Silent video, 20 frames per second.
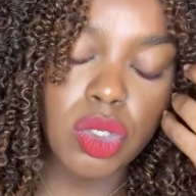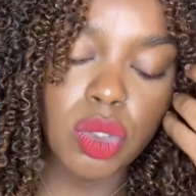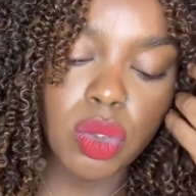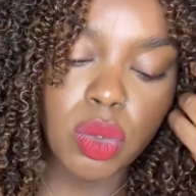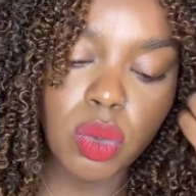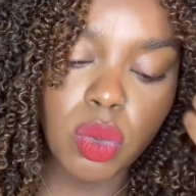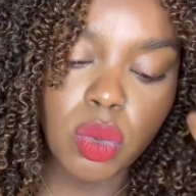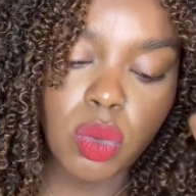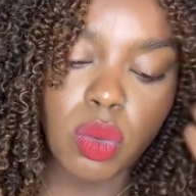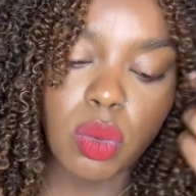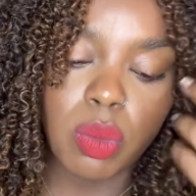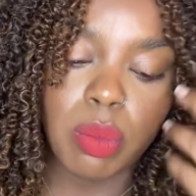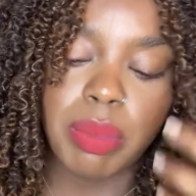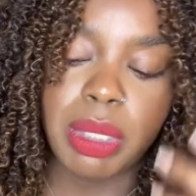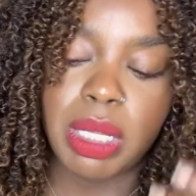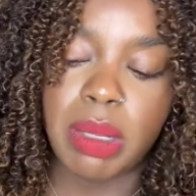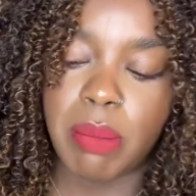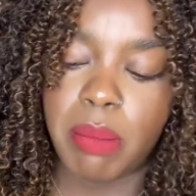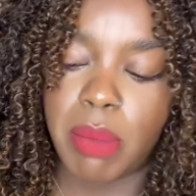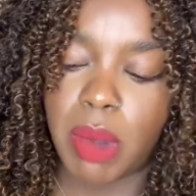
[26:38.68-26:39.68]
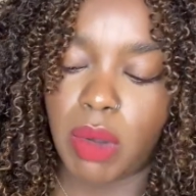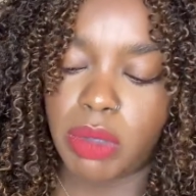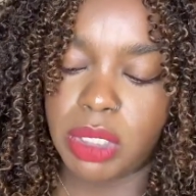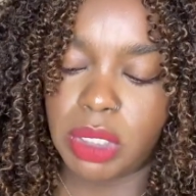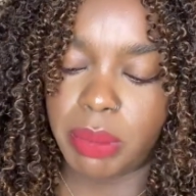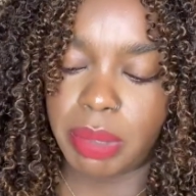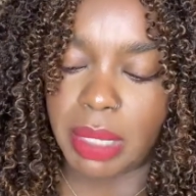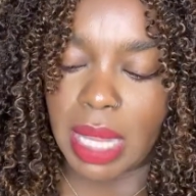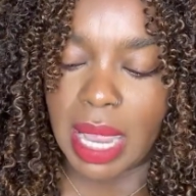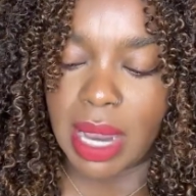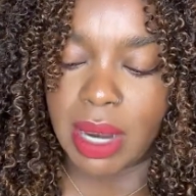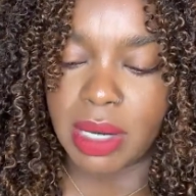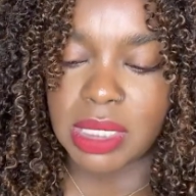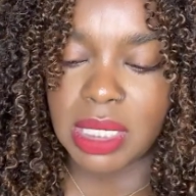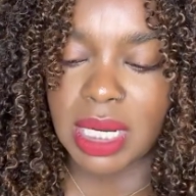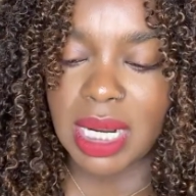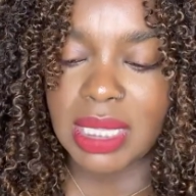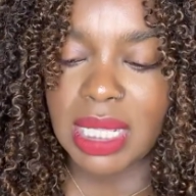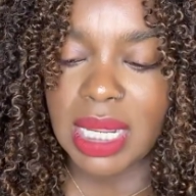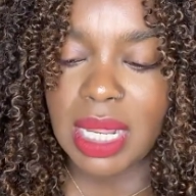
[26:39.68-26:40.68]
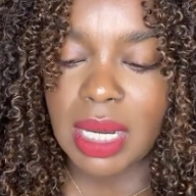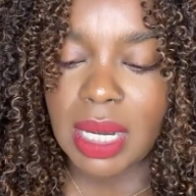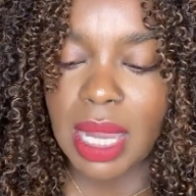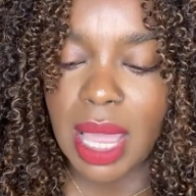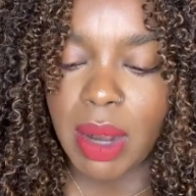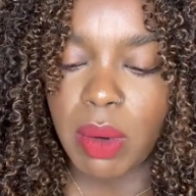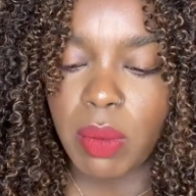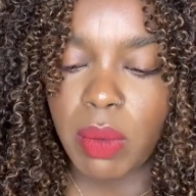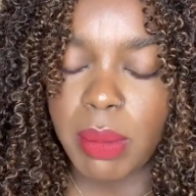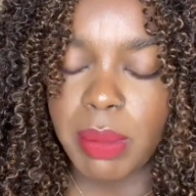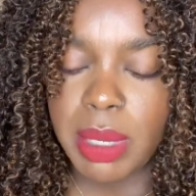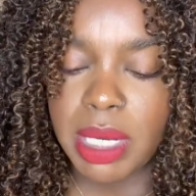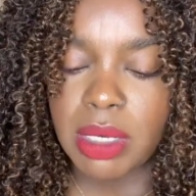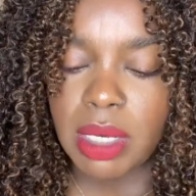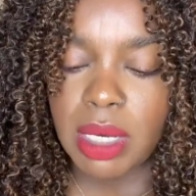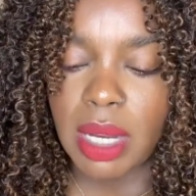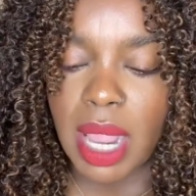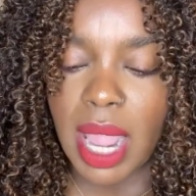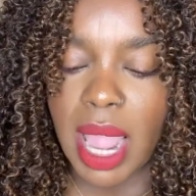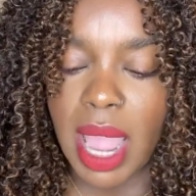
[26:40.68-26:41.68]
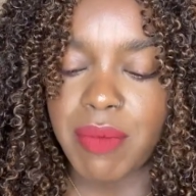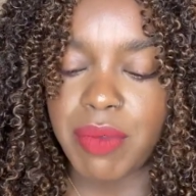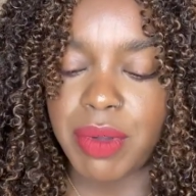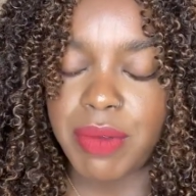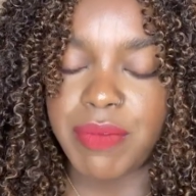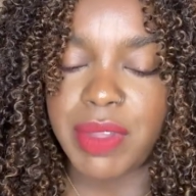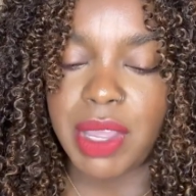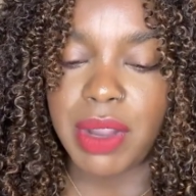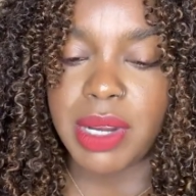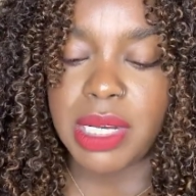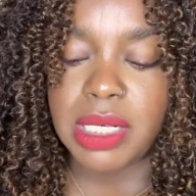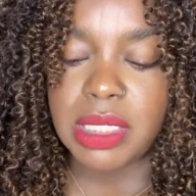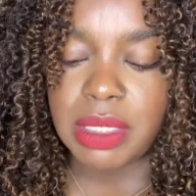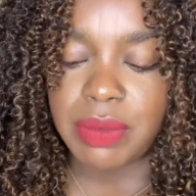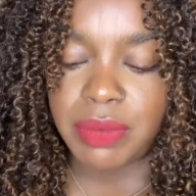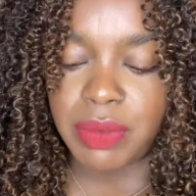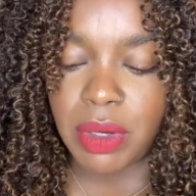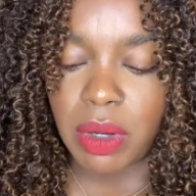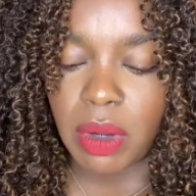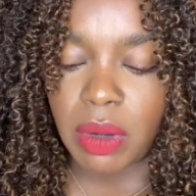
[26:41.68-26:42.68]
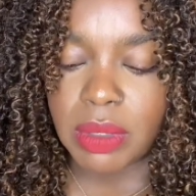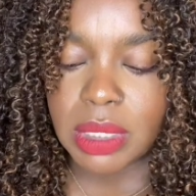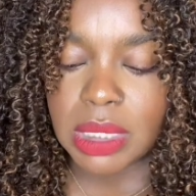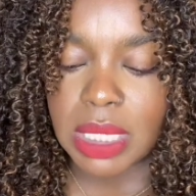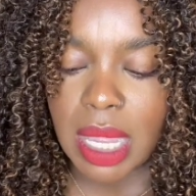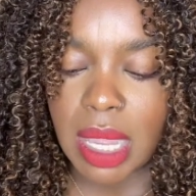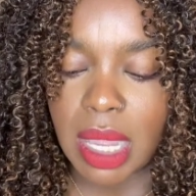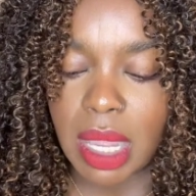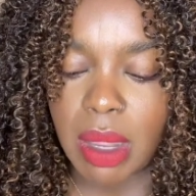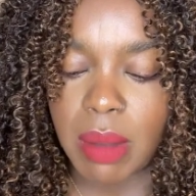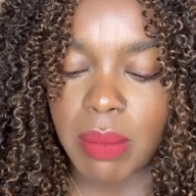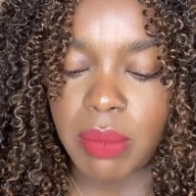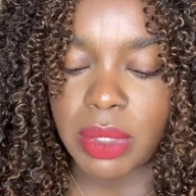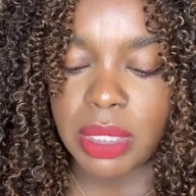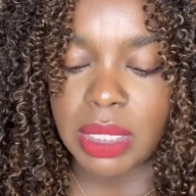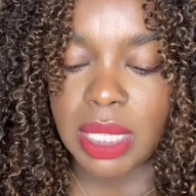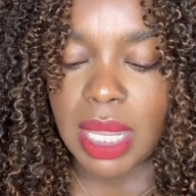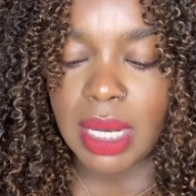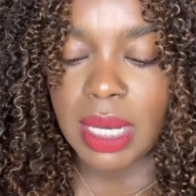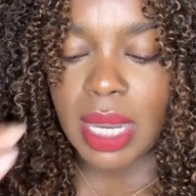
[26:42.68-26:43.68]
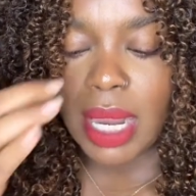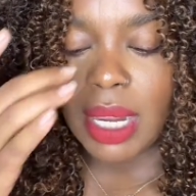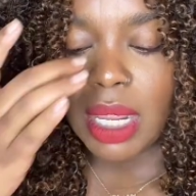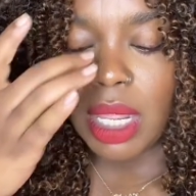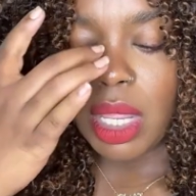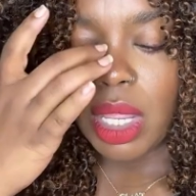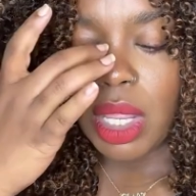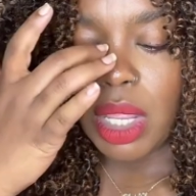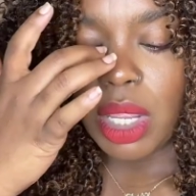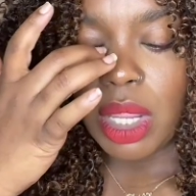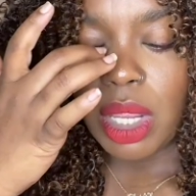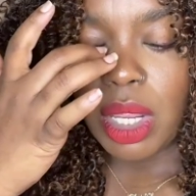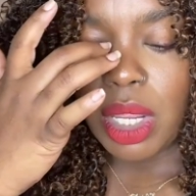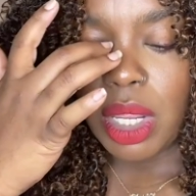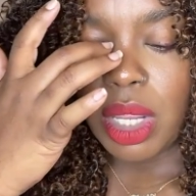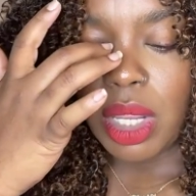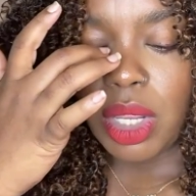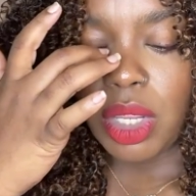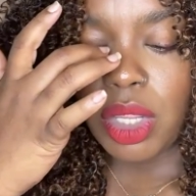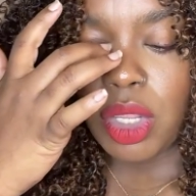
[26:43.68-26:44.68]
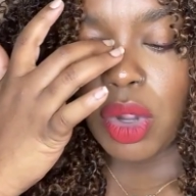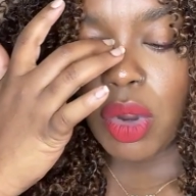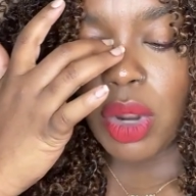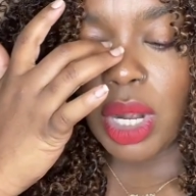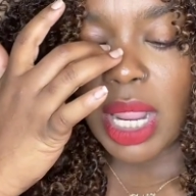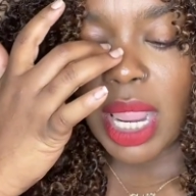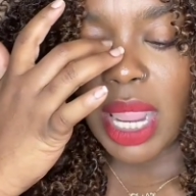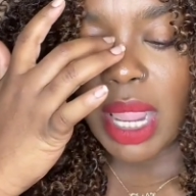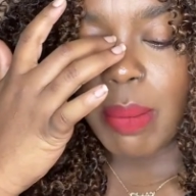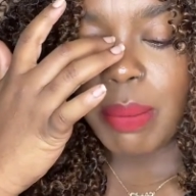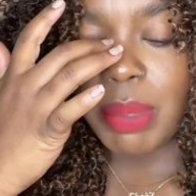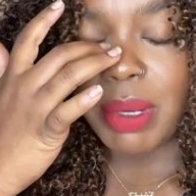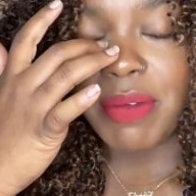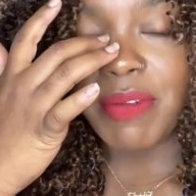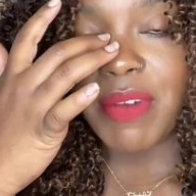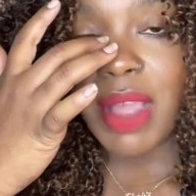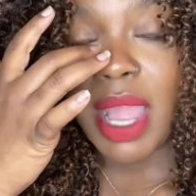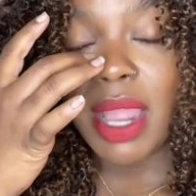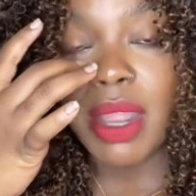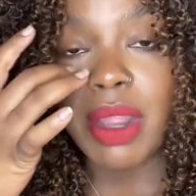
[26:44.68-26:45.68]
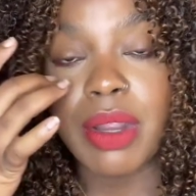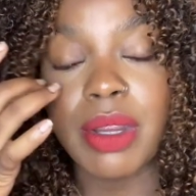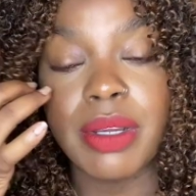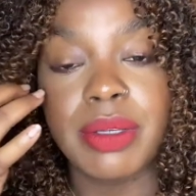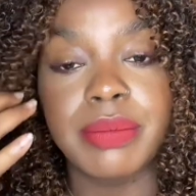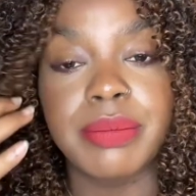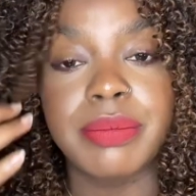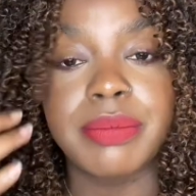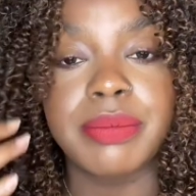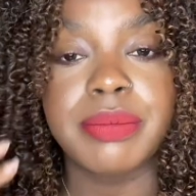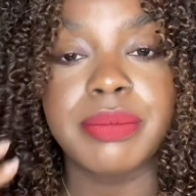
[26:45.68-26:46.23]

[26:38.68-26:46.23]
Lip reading: to be multipliers, and I think a lot of women have a very difficult time with that, like, you're an amplifier.